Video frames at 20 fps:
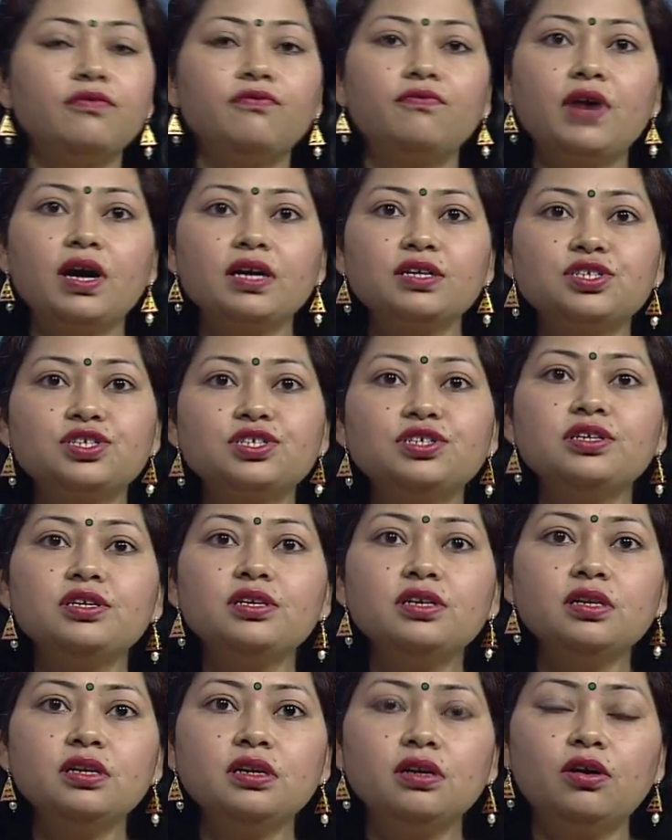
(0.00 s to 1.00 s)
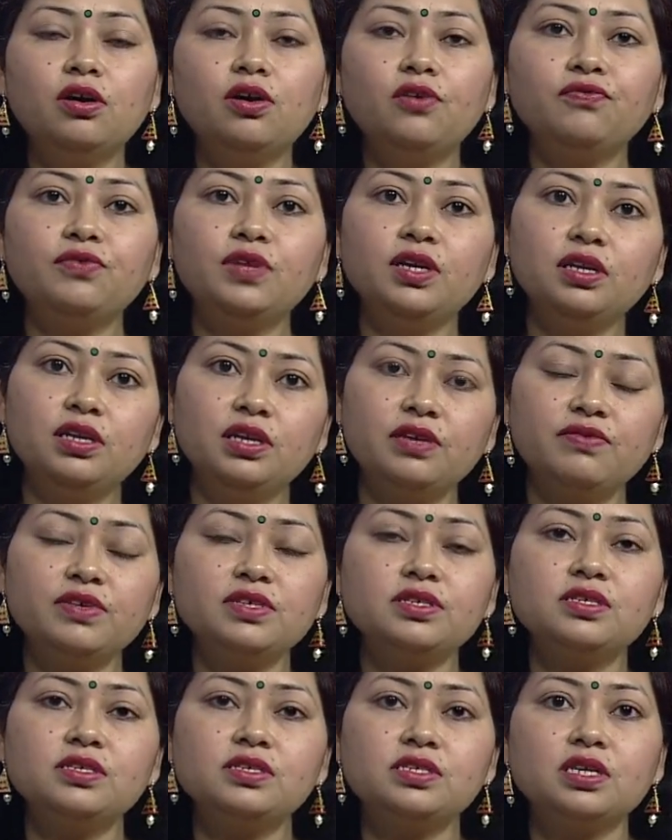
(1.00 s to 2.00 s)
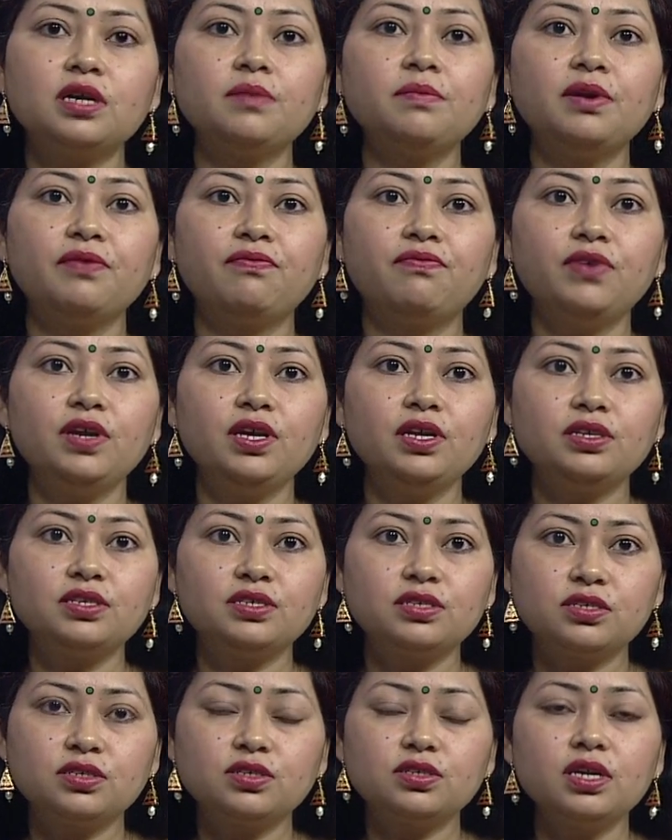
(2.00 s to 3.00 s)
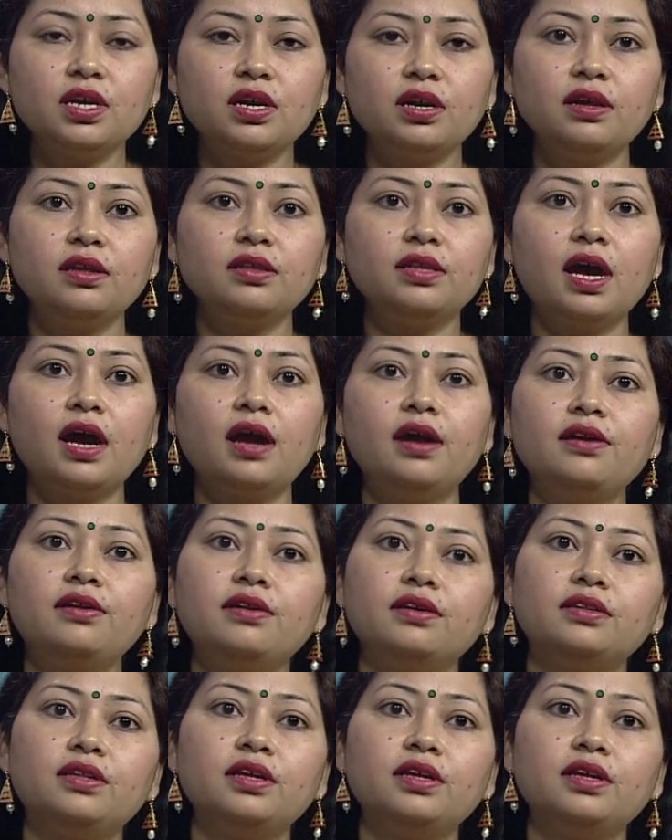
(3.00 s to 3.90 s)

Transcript: function of the nervous system if we say that